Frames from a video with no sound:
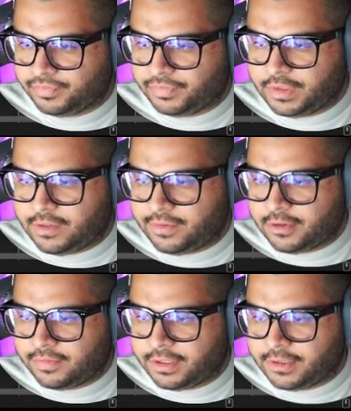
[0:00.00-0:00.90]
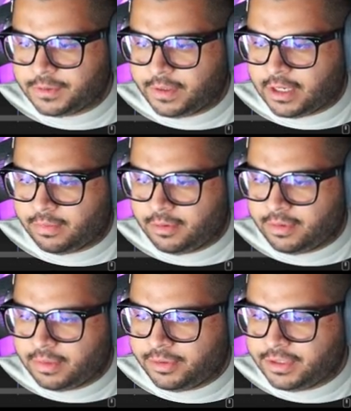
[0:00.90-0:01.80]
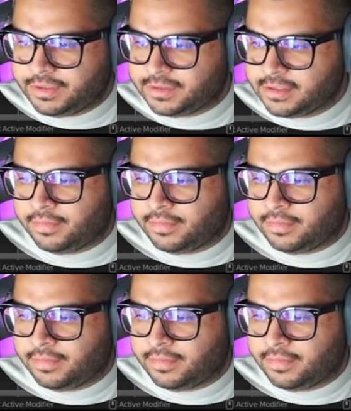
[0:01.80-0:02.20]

Then if you go over here to your output properties,